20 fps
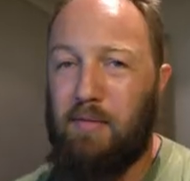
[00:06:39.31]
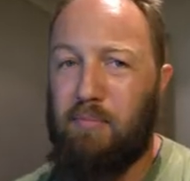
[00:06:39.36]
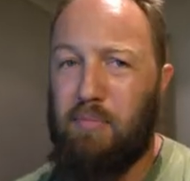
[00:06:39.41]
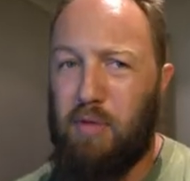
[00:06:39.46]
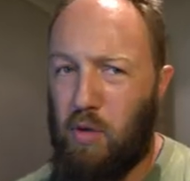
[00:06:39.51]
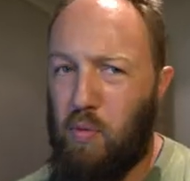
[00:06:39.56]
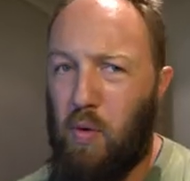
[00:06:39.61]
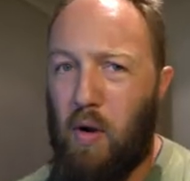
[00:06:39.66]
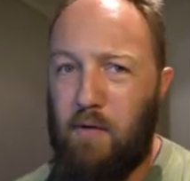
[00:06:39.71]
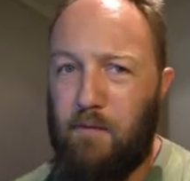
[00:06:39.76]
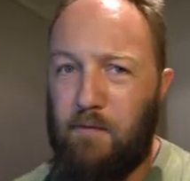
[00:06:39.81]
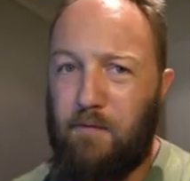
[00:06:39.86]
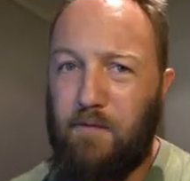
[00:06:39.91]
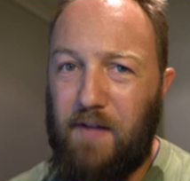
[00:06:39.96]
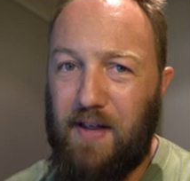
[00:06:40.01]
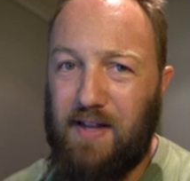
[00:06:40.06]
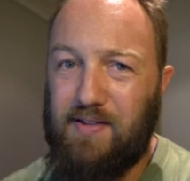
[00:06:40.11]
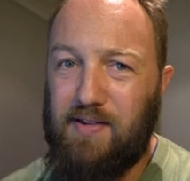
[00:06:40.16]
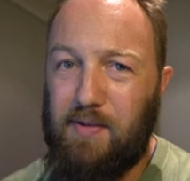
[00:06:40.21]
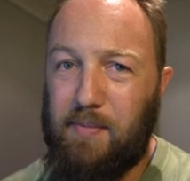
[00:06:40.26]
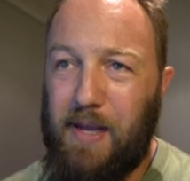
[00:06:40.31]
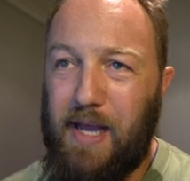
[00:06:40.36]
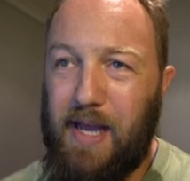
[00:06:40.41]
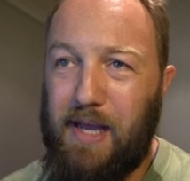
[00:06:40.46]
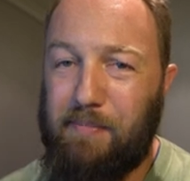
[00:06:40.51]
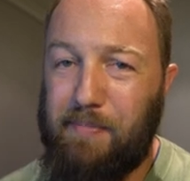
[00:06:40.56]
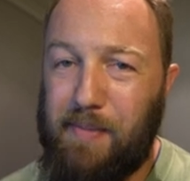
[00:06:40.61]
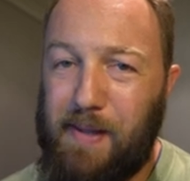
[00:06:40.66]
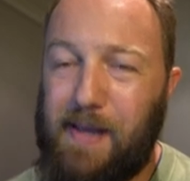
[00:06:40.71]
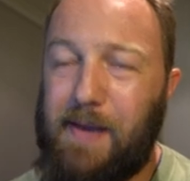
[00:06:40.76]
but it won't fix a
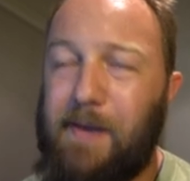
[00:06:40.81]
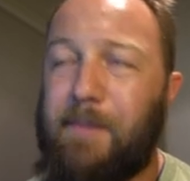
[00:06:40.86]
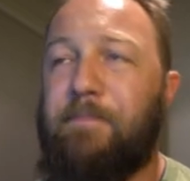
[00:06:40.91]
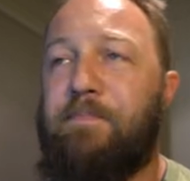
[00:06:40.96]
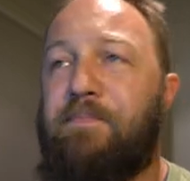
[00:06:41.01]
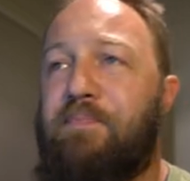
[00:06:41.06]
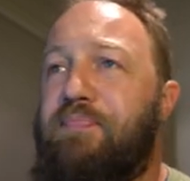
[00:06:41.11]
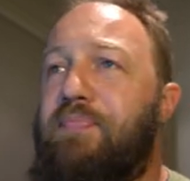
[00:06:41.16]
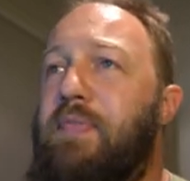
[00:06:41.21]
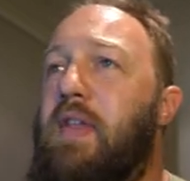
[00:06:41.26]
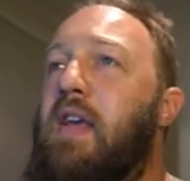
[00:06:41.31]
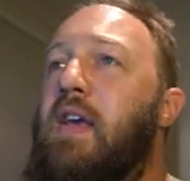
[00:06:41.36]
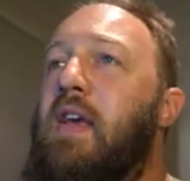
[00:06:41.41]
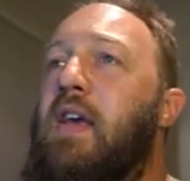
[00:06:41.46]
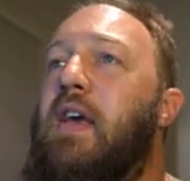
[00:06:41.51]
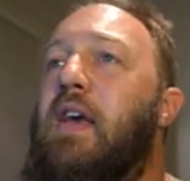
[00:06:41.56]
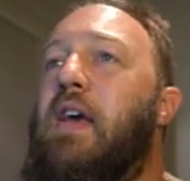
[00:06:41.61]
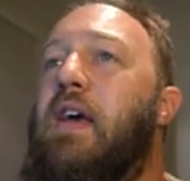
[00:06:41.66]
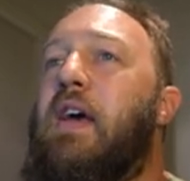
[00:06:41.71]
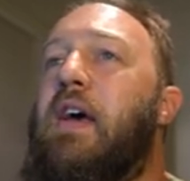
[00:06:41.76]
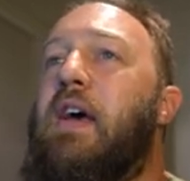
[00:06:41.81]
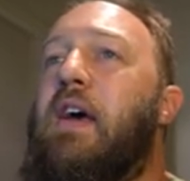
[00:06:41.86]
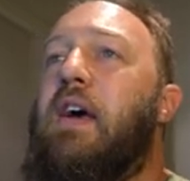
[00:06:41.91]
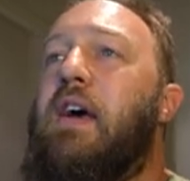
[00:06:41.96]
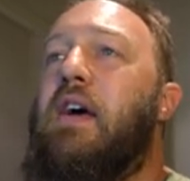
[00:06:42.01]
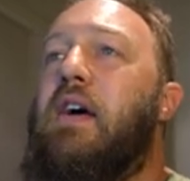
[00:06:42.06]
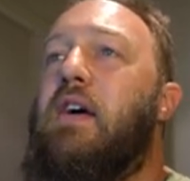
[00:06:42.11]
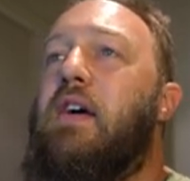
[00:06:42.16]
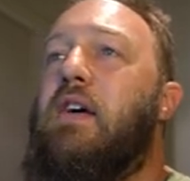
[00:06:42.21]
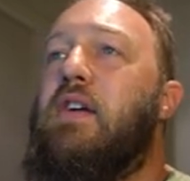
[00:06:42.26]
bad beer.
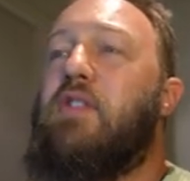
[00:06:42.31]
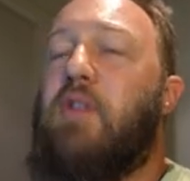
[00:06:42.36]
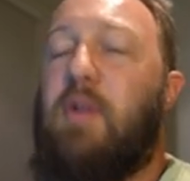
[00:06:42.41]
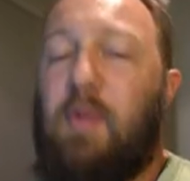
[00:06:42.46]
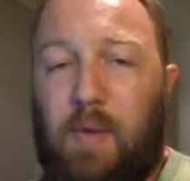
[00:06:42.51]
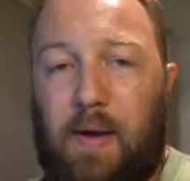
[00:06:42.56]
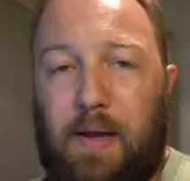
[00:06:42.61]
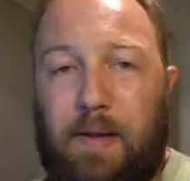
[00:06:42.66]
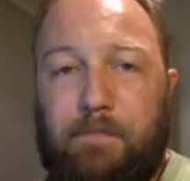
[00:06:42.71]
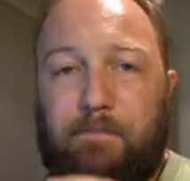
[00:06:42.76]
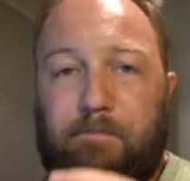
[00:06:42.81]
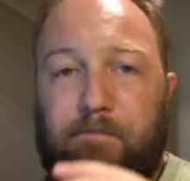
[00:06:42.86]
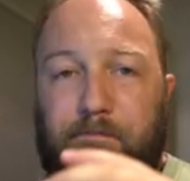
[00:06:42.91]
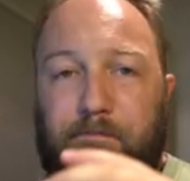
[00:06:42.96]
So anyway,